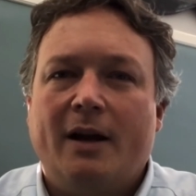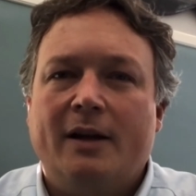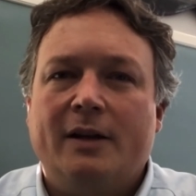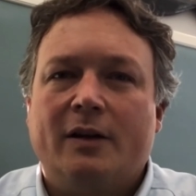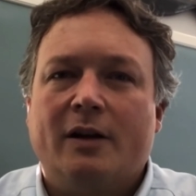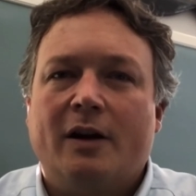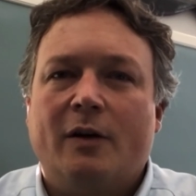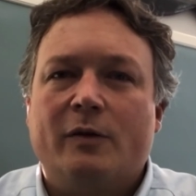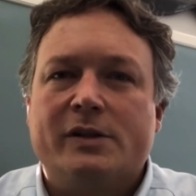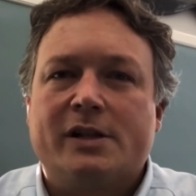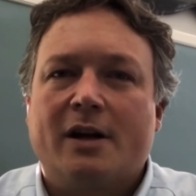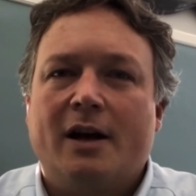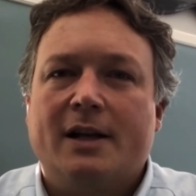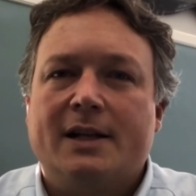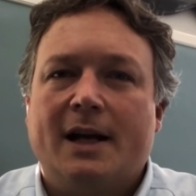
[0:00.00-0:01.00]
You can always
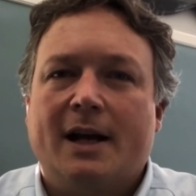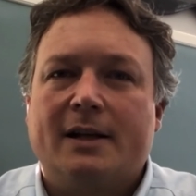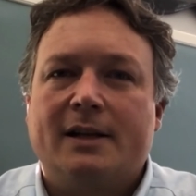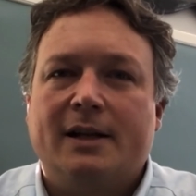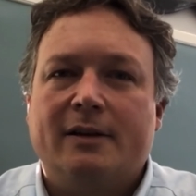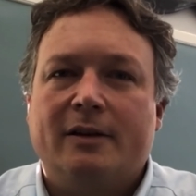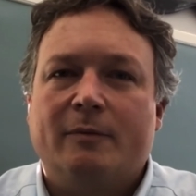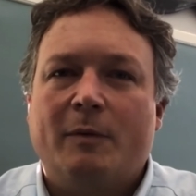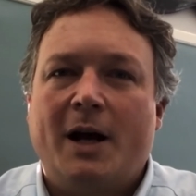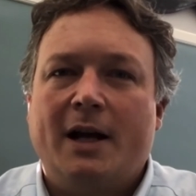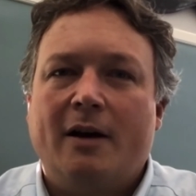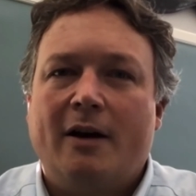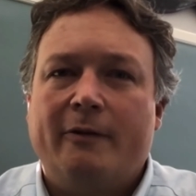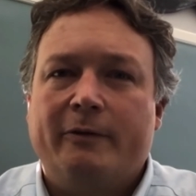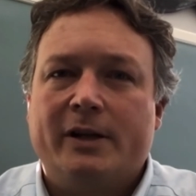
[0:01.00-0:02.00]
contact either my
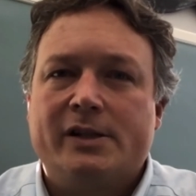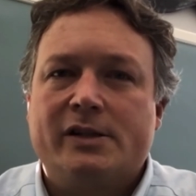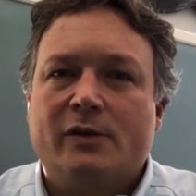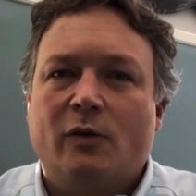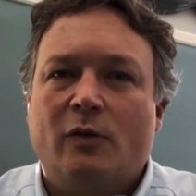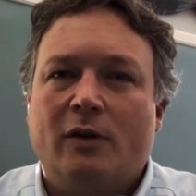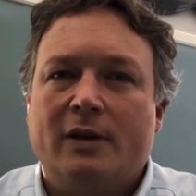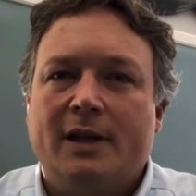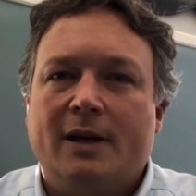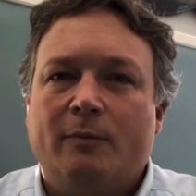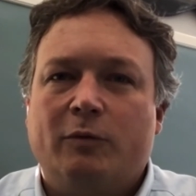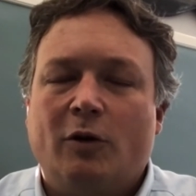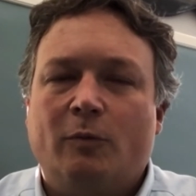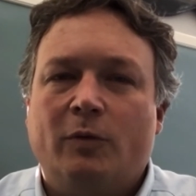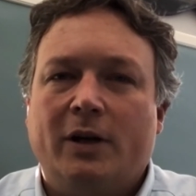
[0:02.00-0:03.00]
office or the
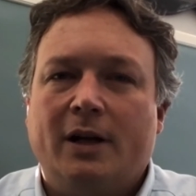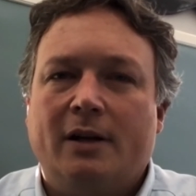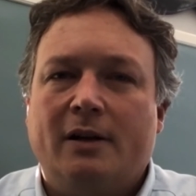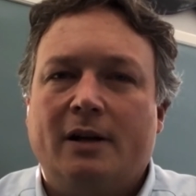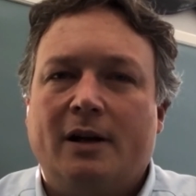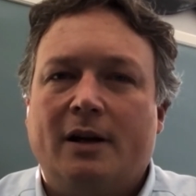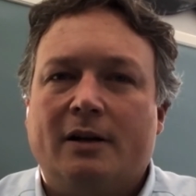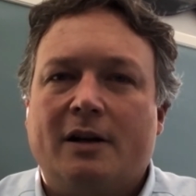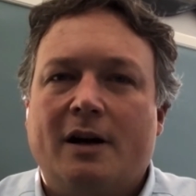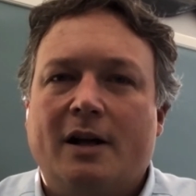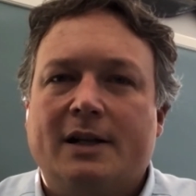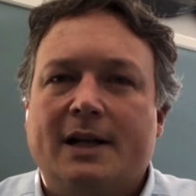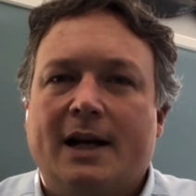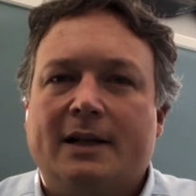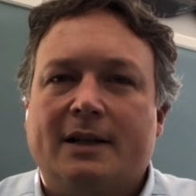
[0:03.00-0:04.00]
appropriate
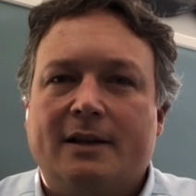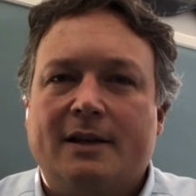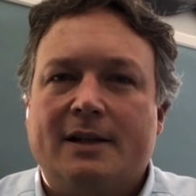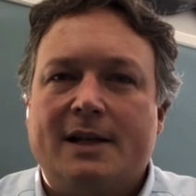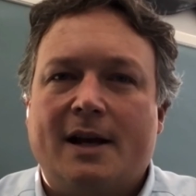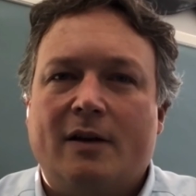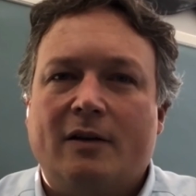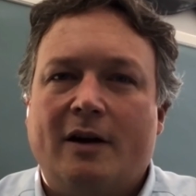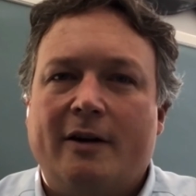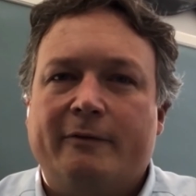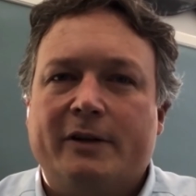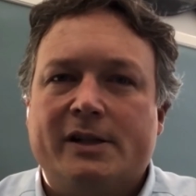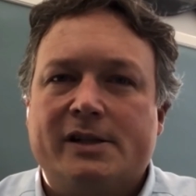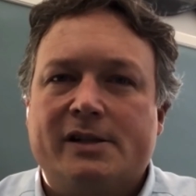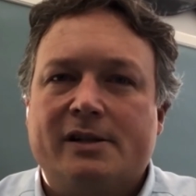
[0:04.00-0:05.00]
contact at the town
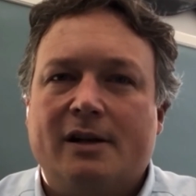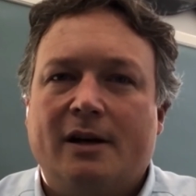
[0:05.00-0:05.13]
office,